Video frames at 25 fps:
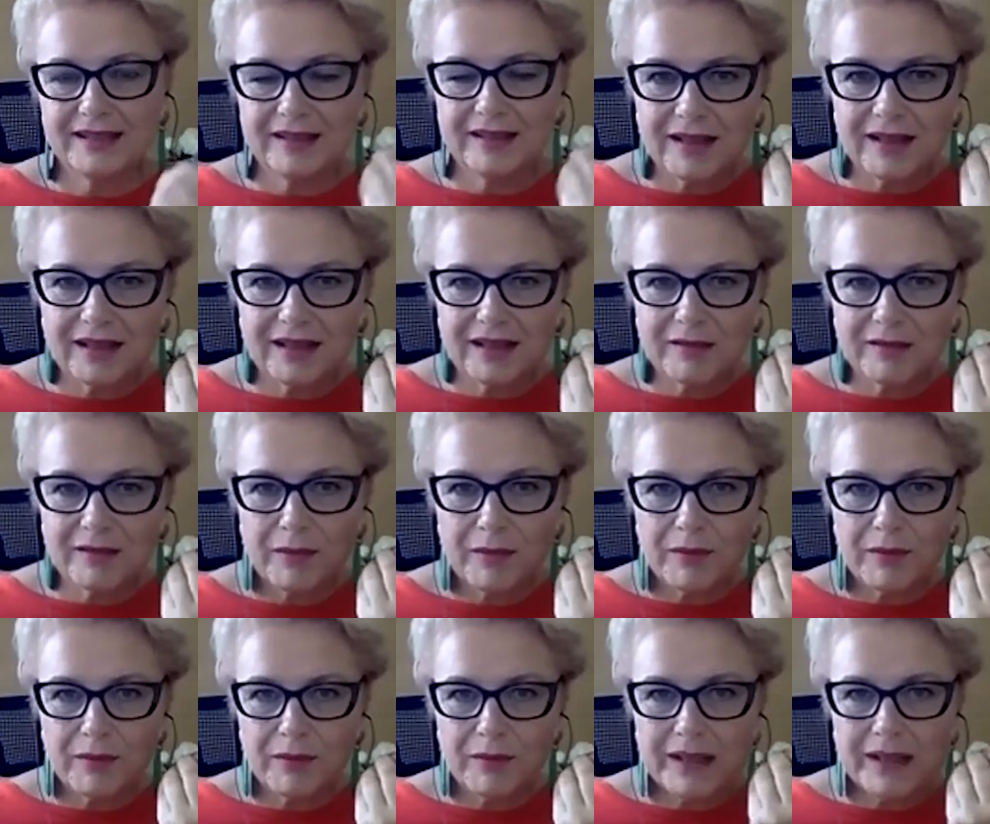and
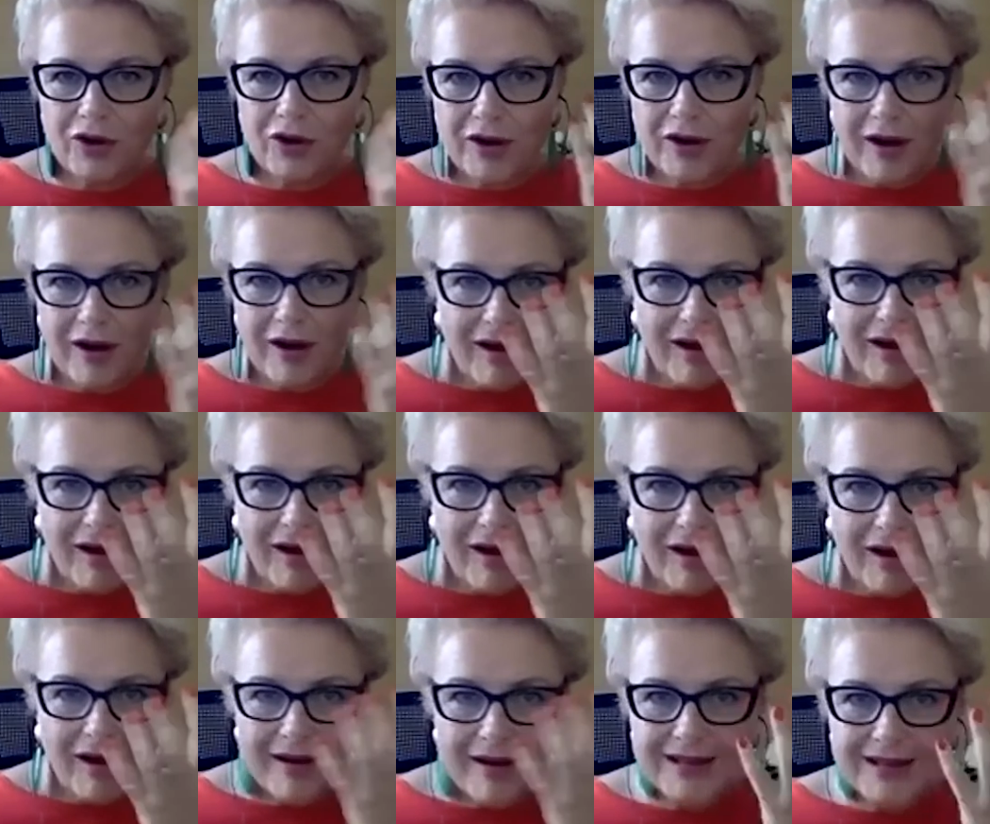when
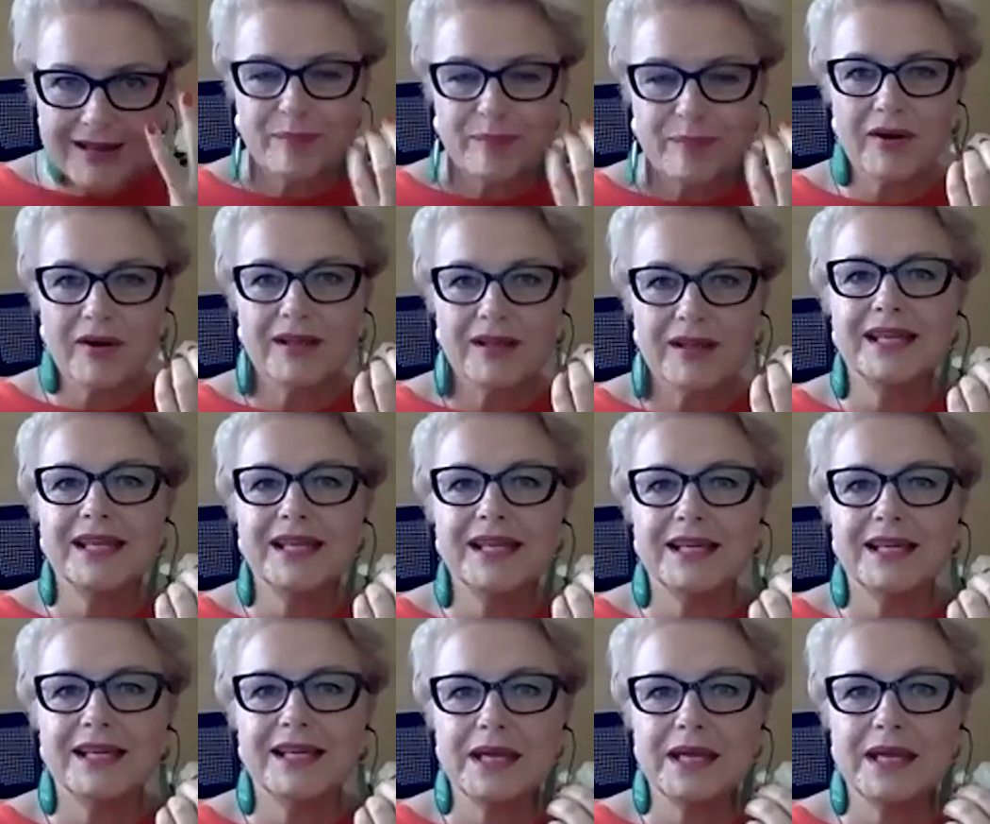your eye is
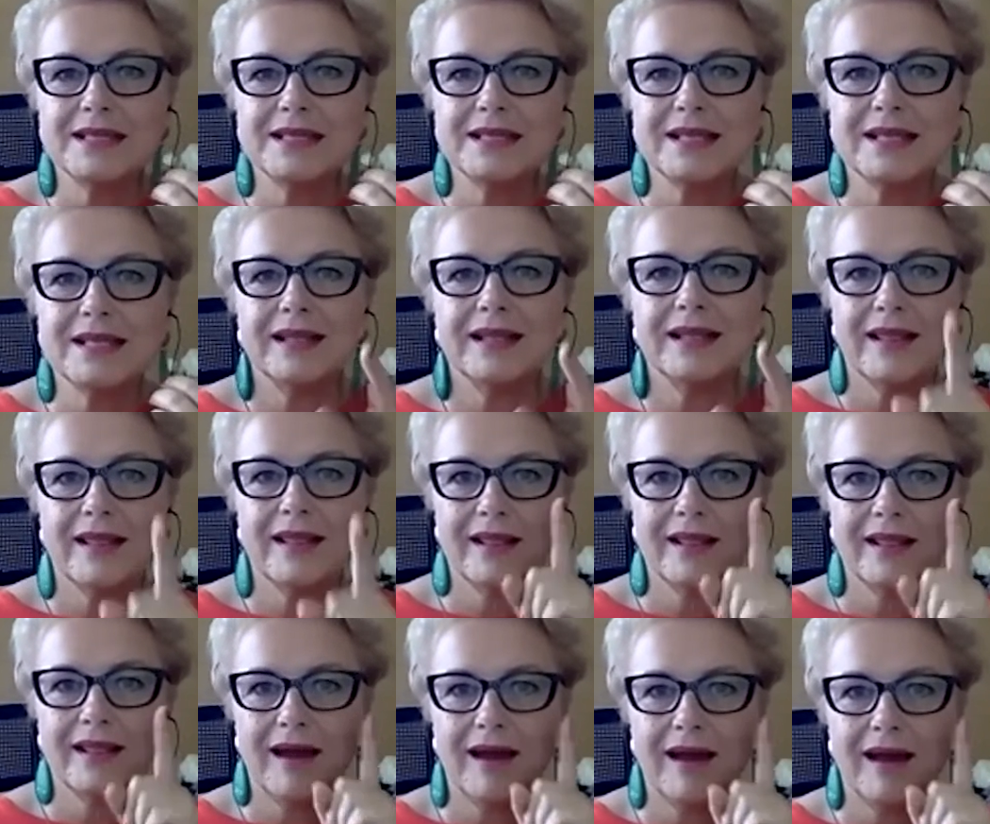sparkling,
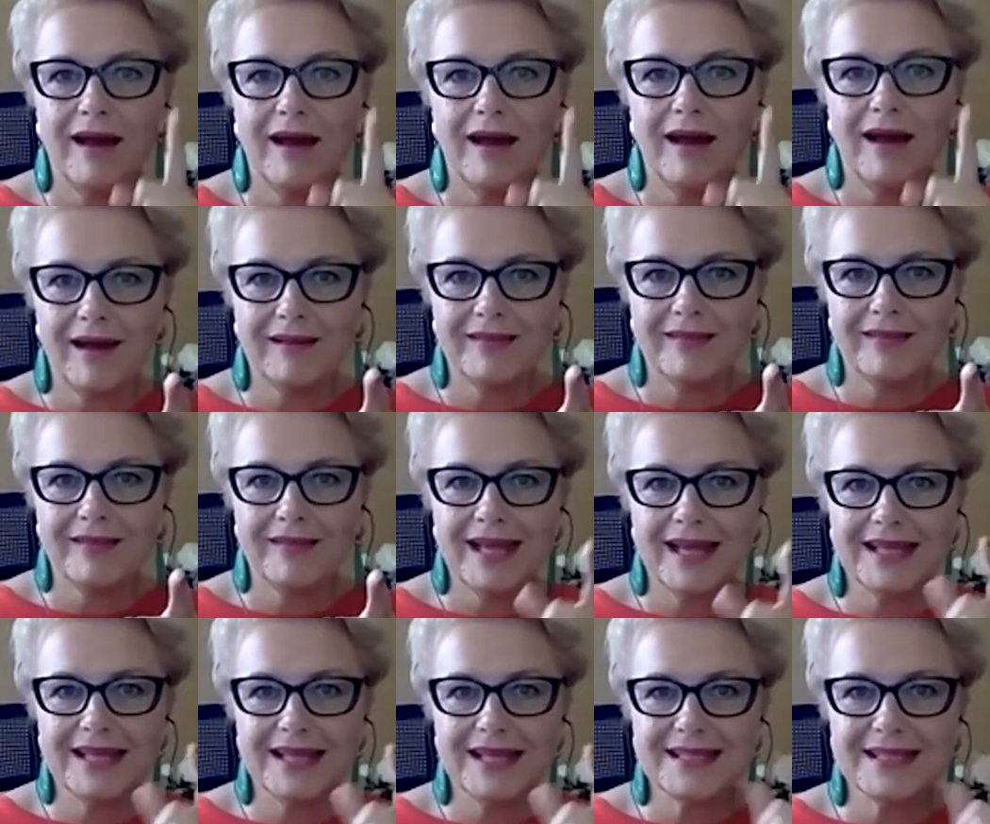it means that,
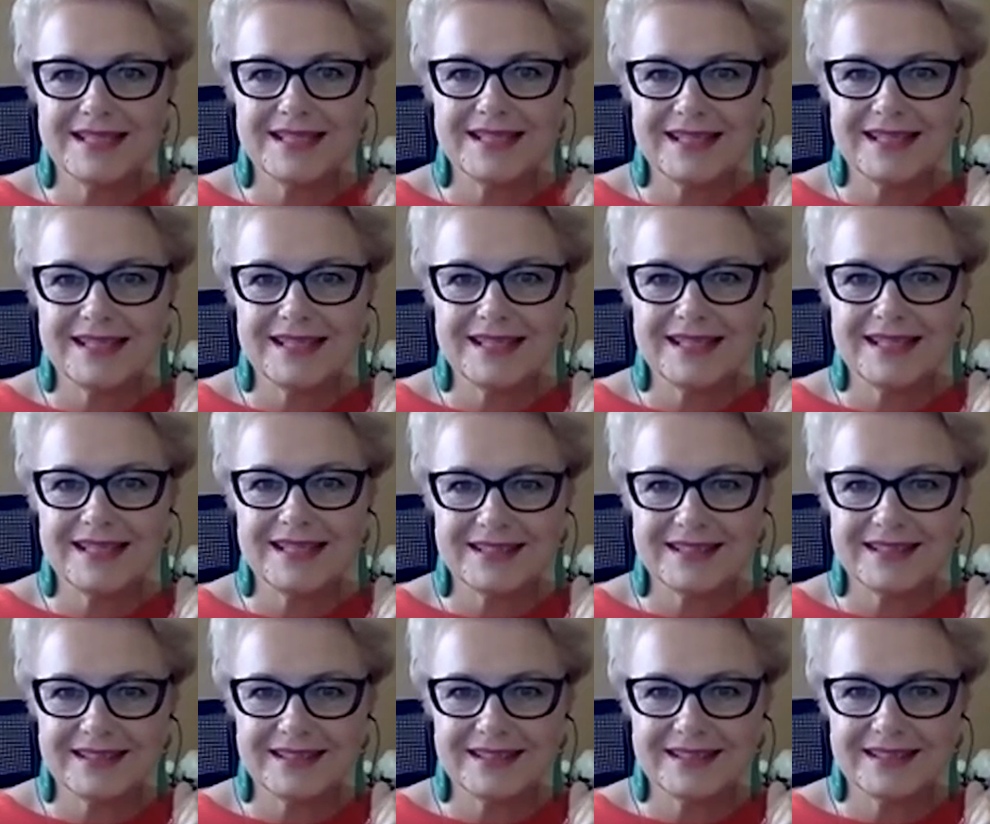
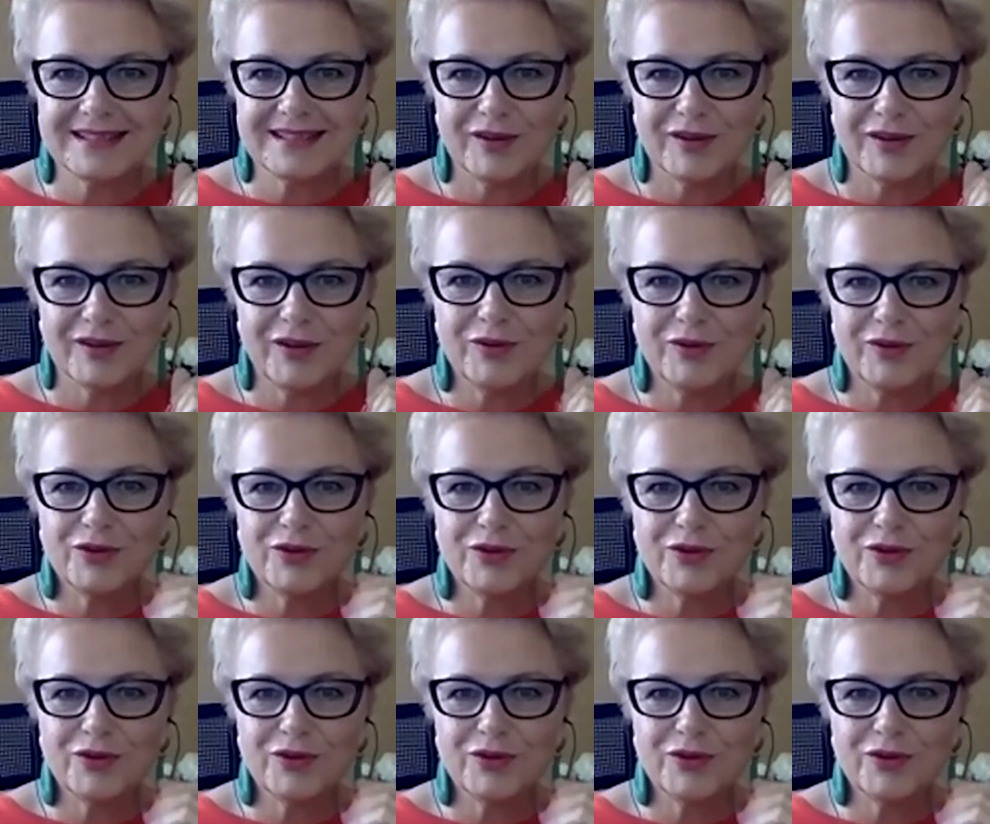that's it.